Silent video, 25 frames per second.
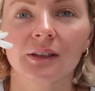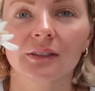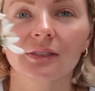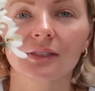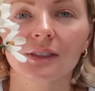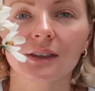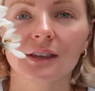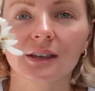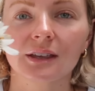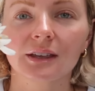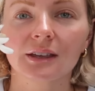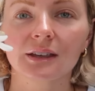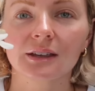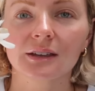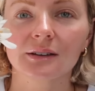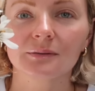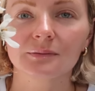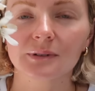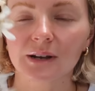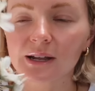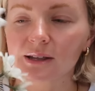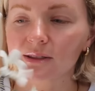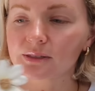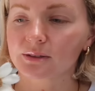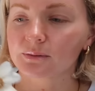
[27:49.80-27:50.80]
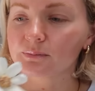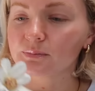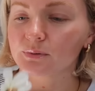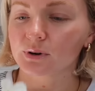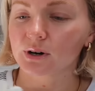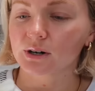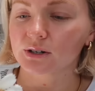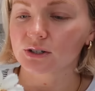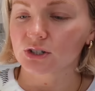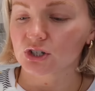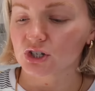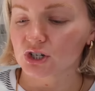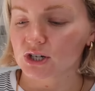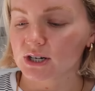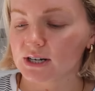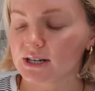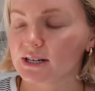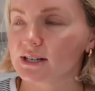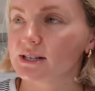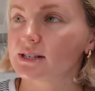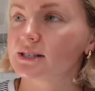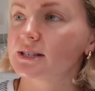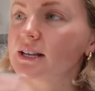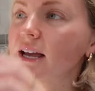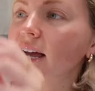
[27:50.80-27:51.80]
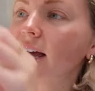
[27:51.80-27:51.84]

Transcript: the like the branches